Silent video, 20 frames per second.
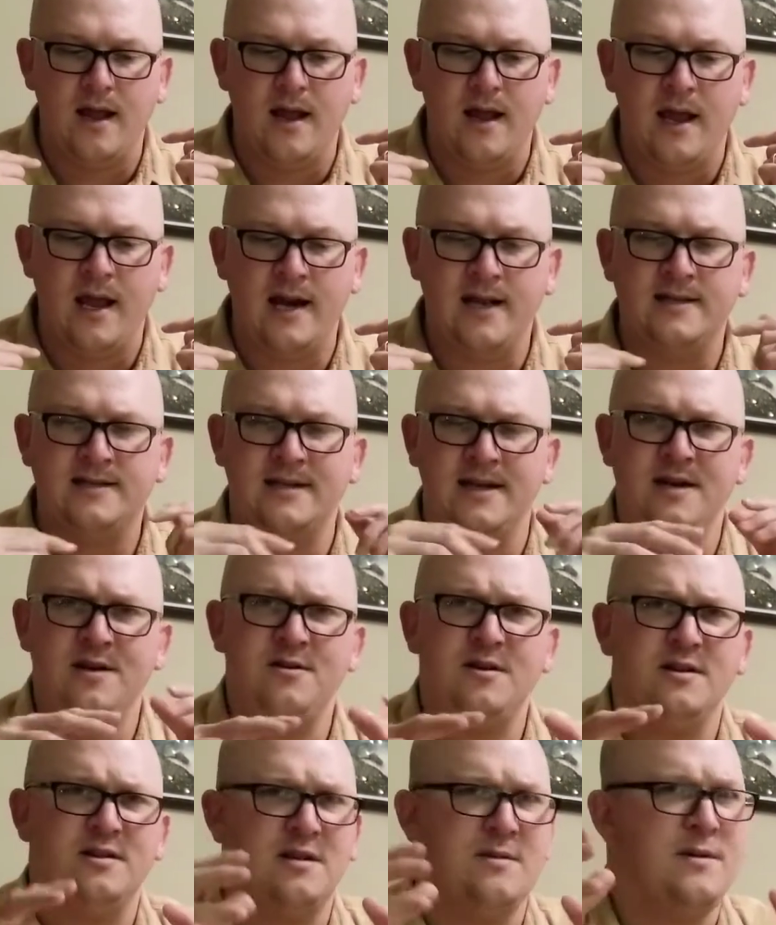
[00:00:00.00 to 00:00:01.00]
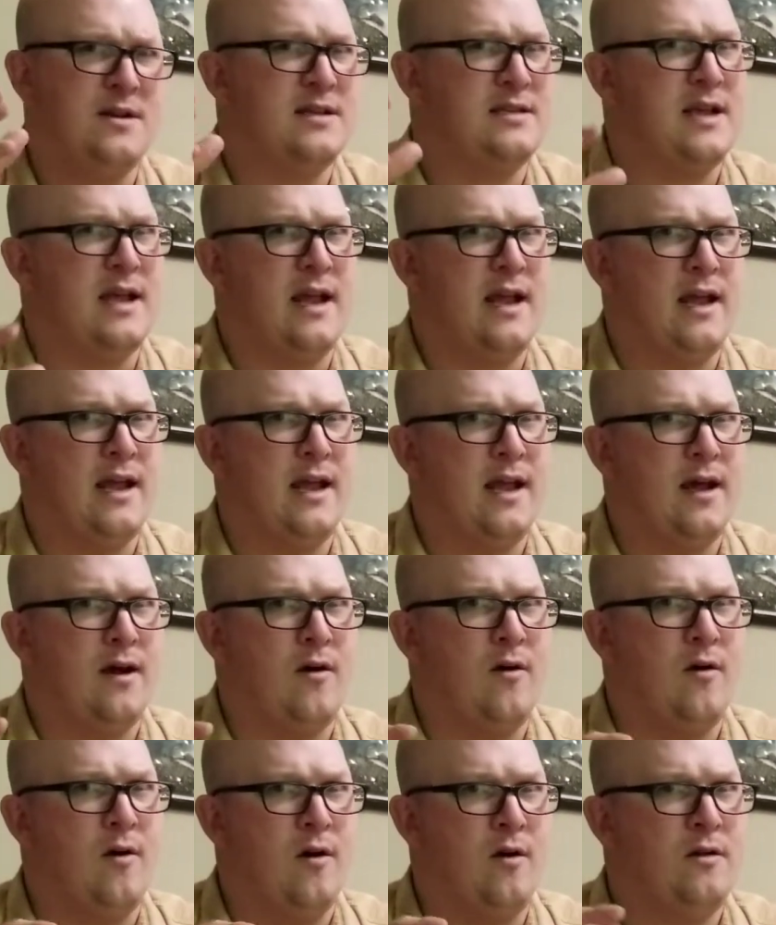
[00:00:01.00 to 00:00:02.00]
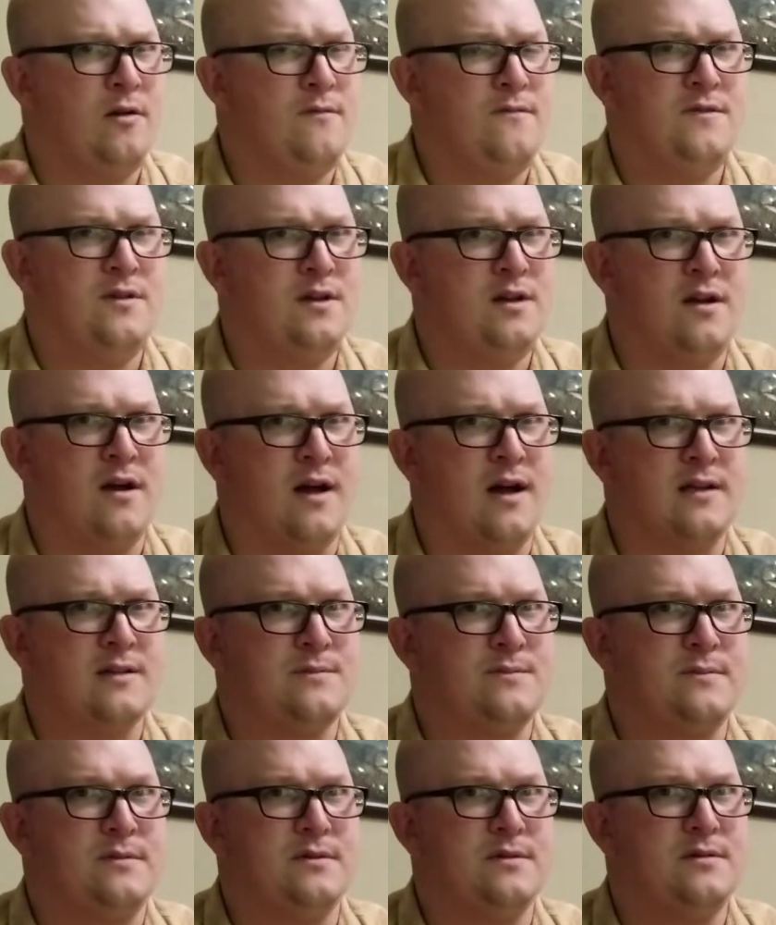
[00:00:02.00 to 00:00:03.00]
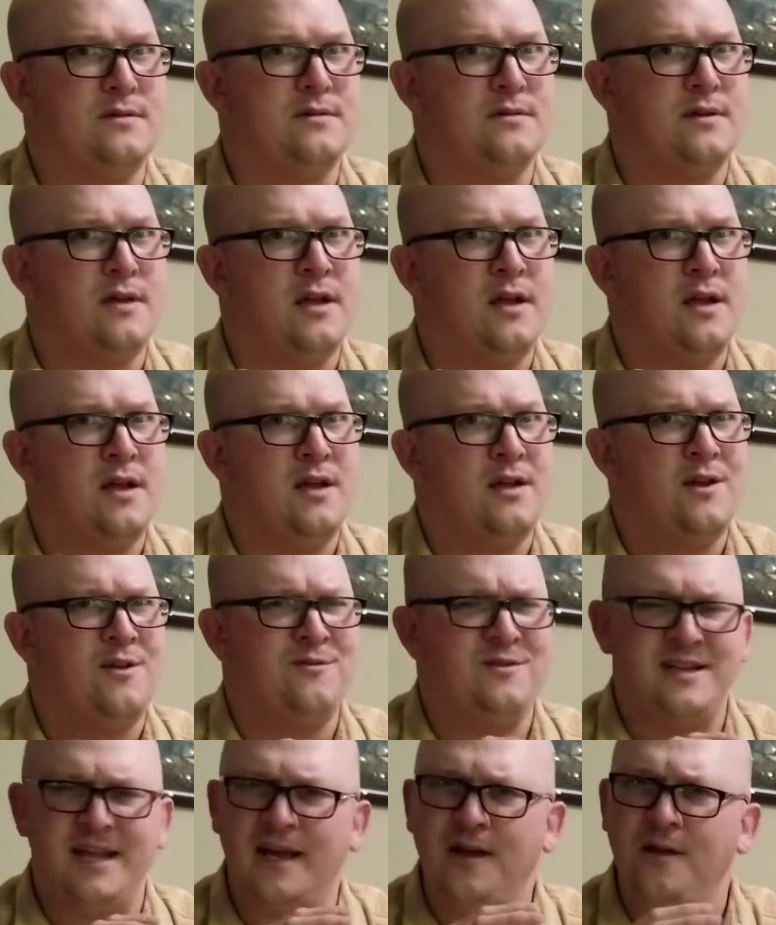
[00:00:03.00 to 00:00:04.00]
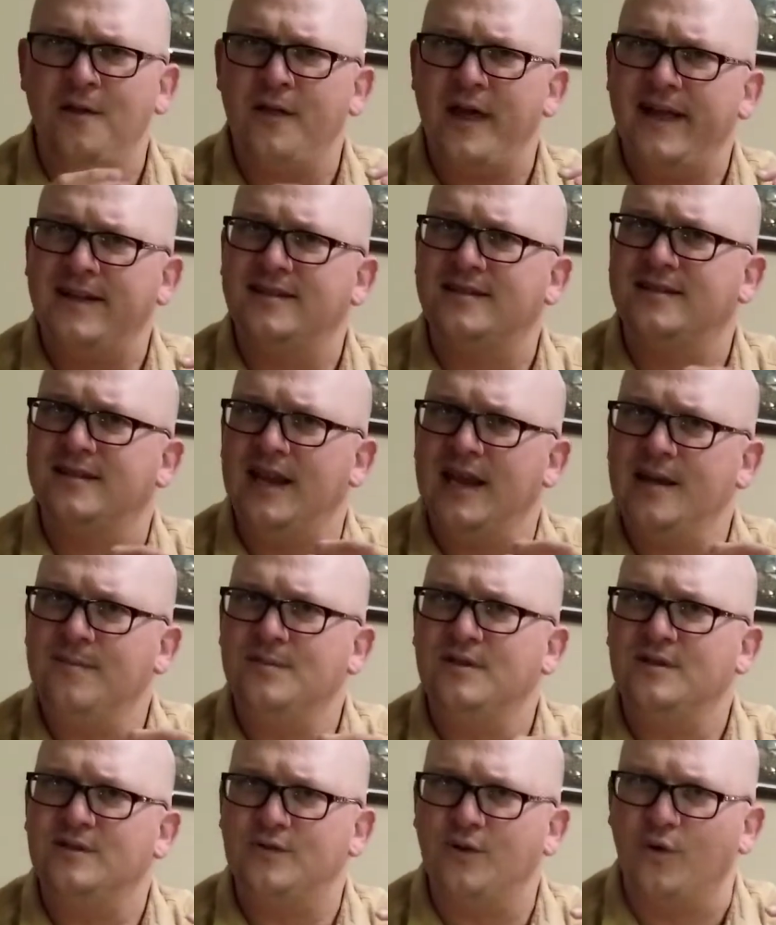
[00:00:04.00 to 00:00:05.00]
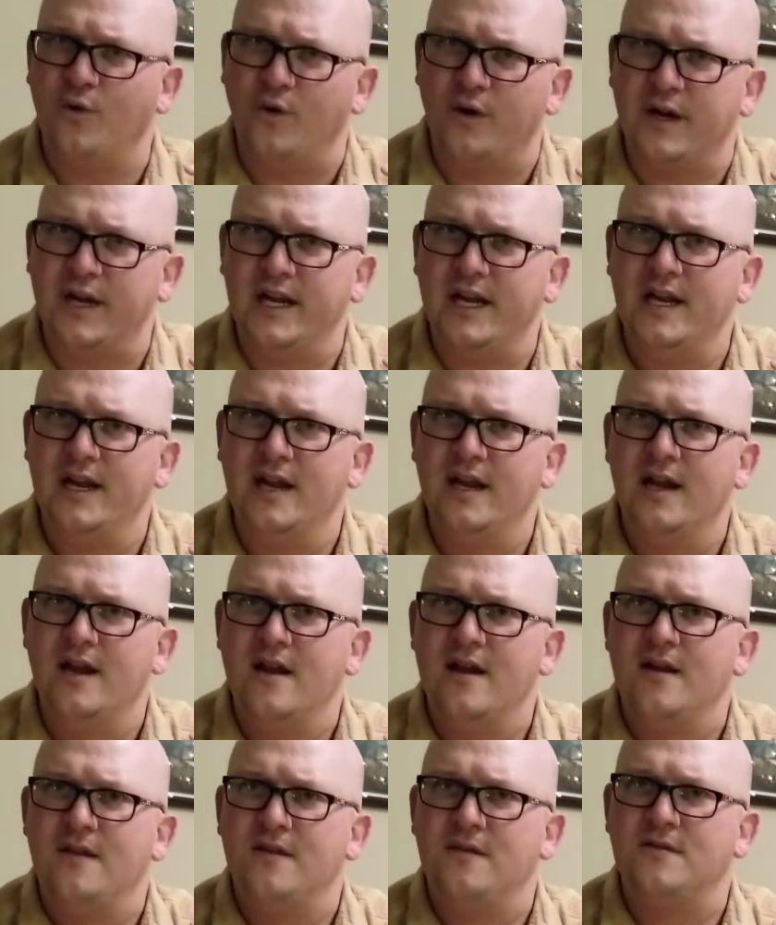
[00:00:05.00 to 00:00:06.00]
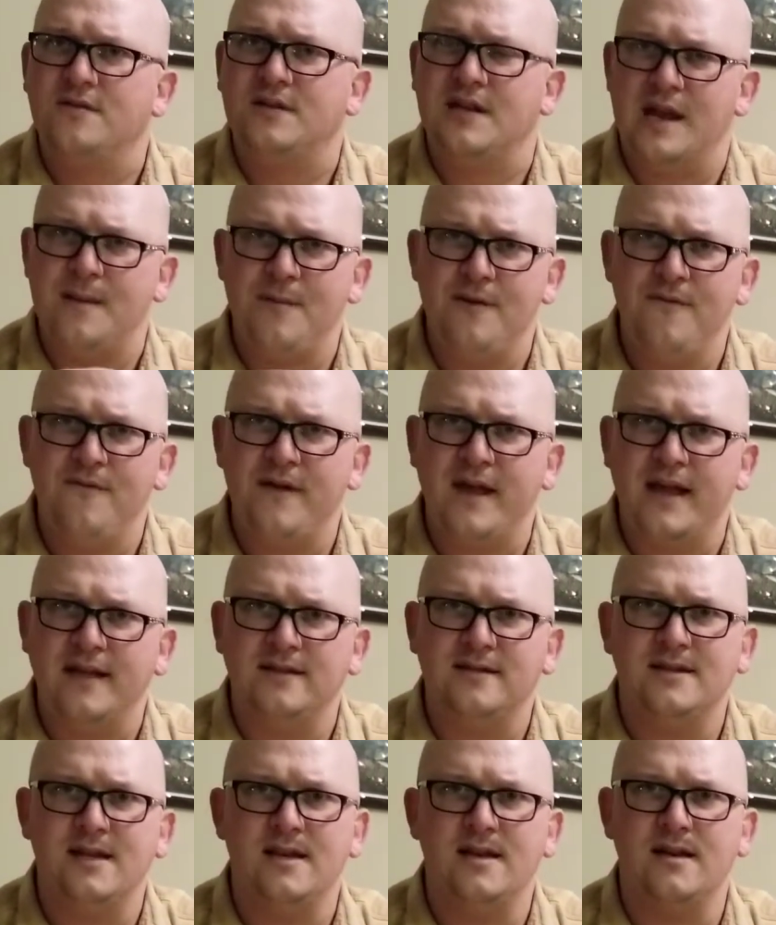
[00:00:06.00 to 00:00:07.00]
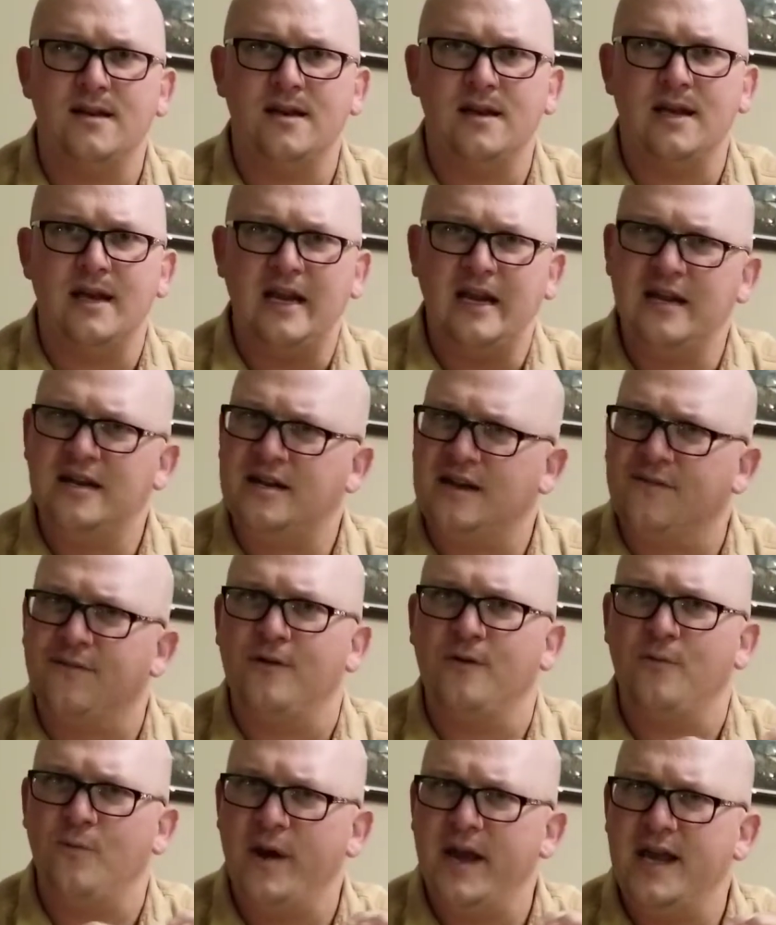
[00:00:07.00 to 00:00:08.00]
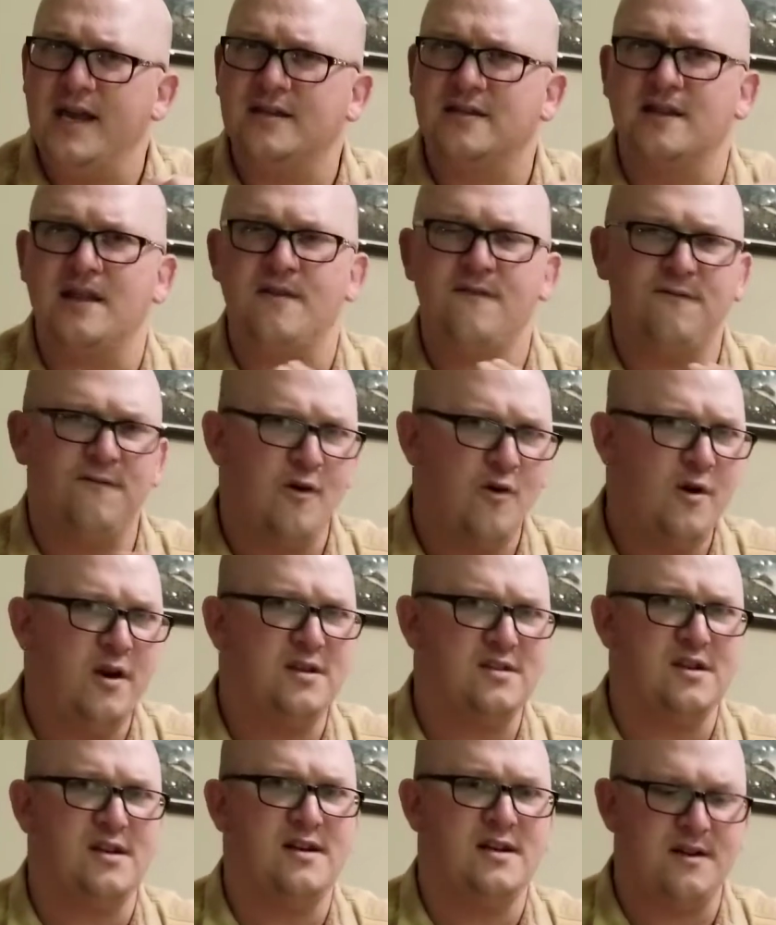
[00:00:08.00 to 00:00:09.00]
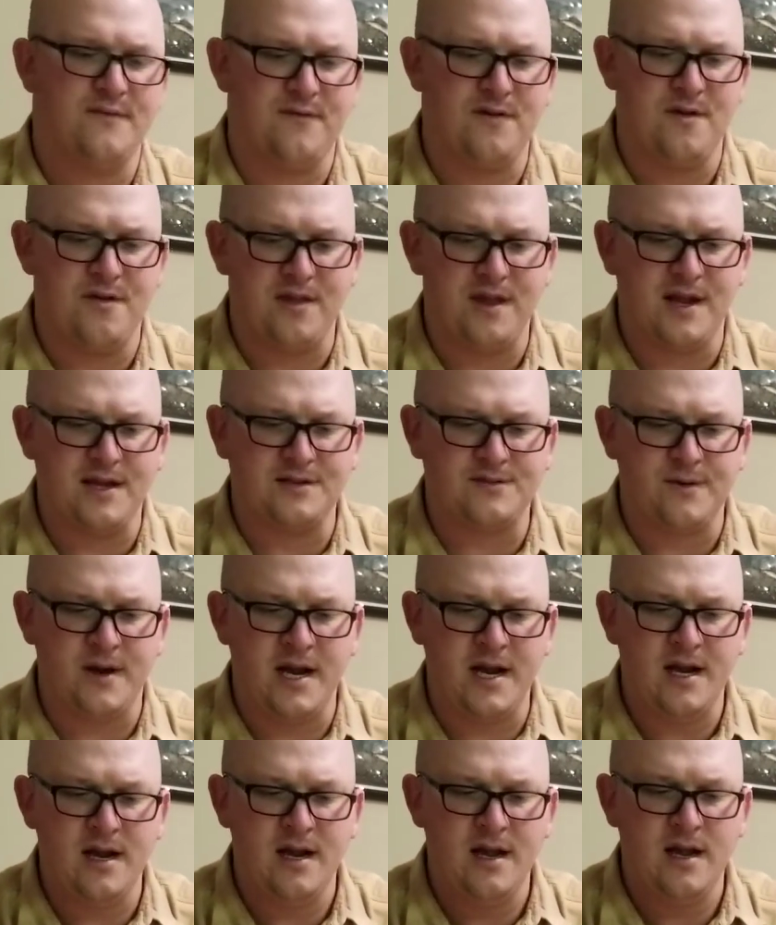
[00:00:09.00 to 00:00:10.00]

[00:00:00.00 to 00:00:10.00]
And it's interesting because all of the Gospels, tell that same story, those same events in different ways, and they focus on different things, right?